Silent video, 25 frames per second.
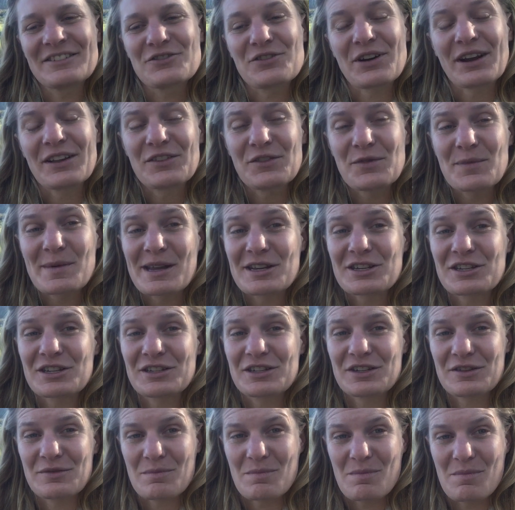
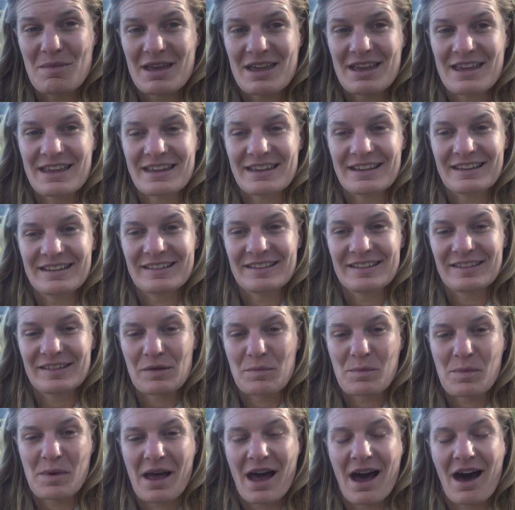Transformation to me is
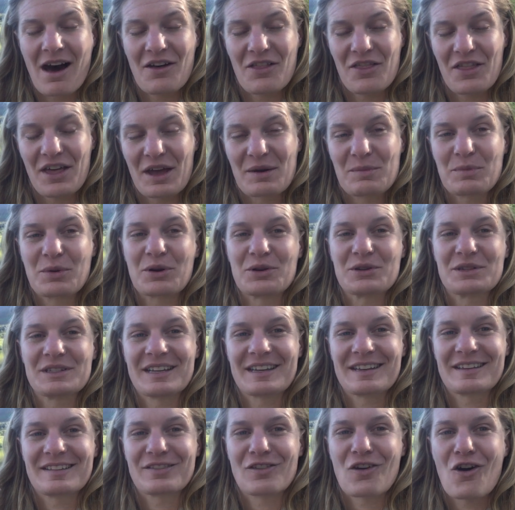about that
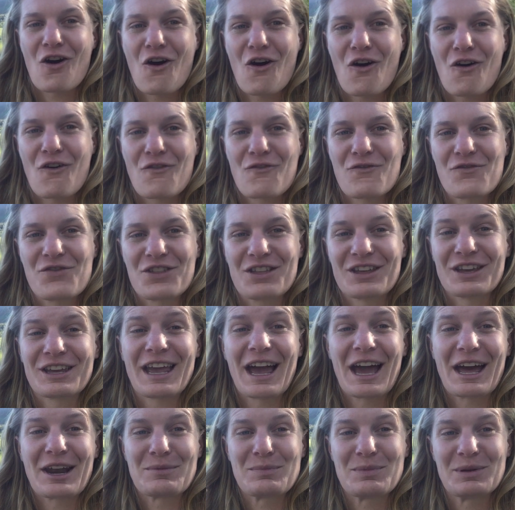process of the
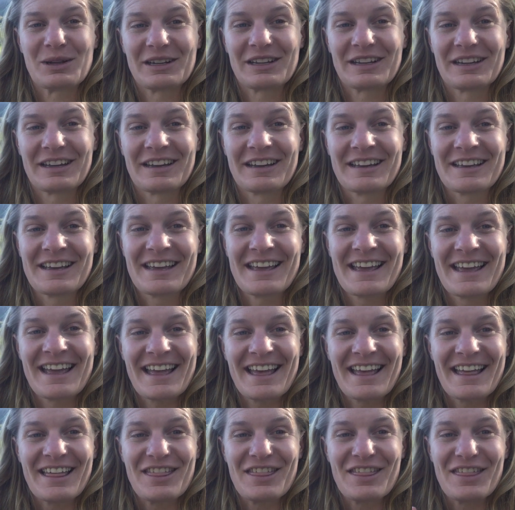caterpillar
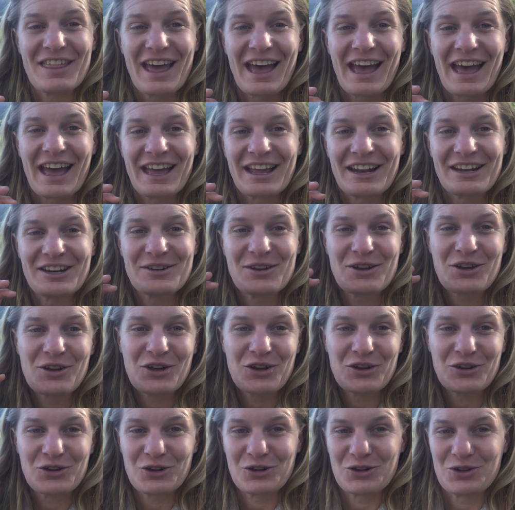that
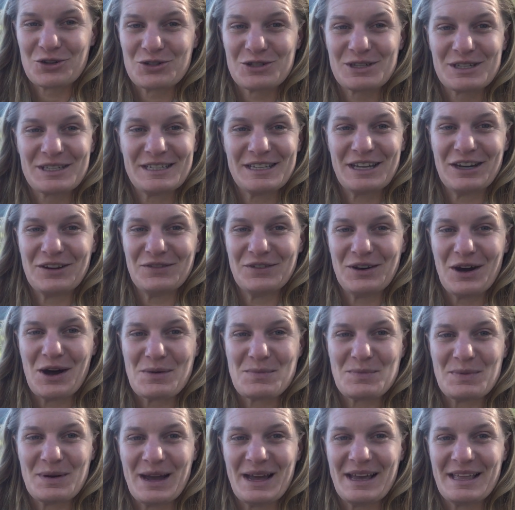cocoons itself
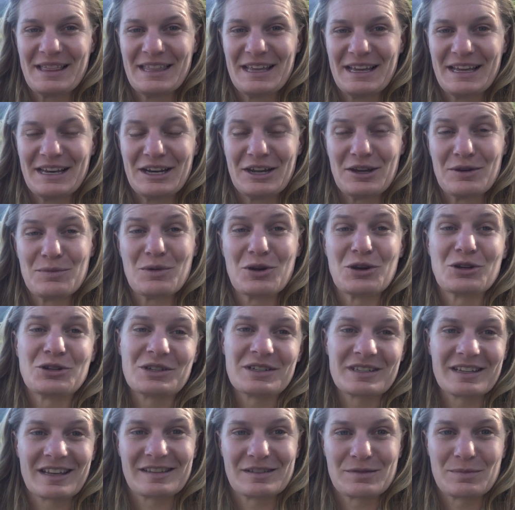up and then
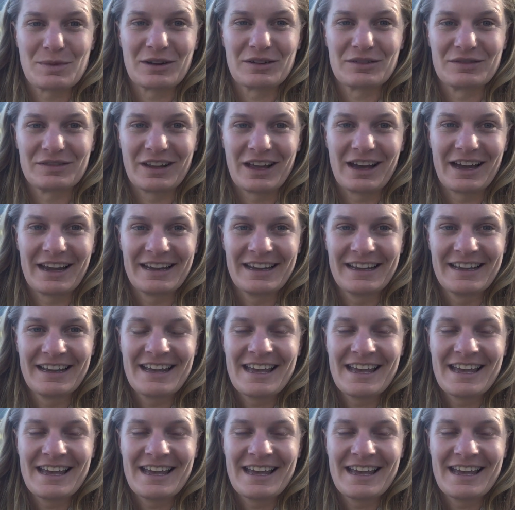emerges as a butterfly.